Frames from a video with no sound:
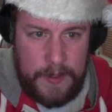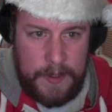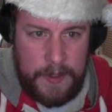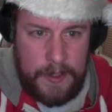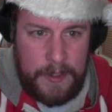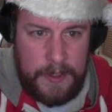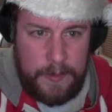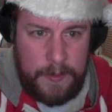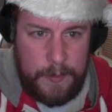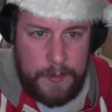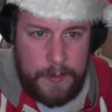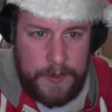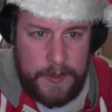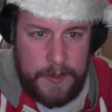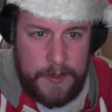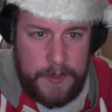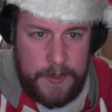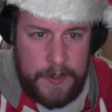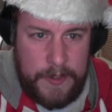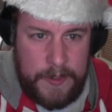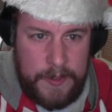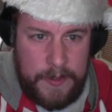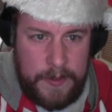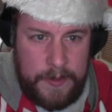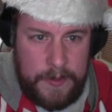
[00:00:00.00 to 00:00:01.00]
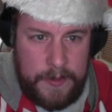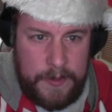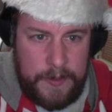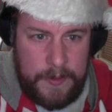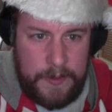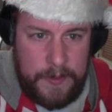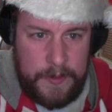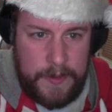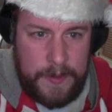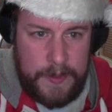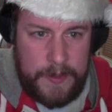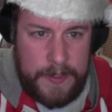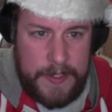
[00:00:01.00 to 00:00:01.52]
we'll do a
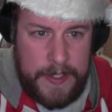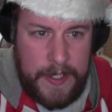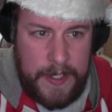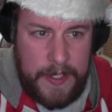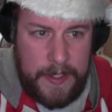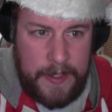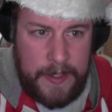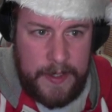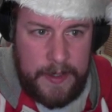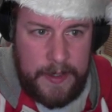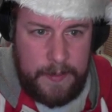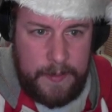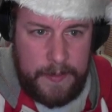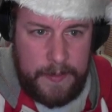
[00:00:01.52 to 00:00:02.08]
new tab.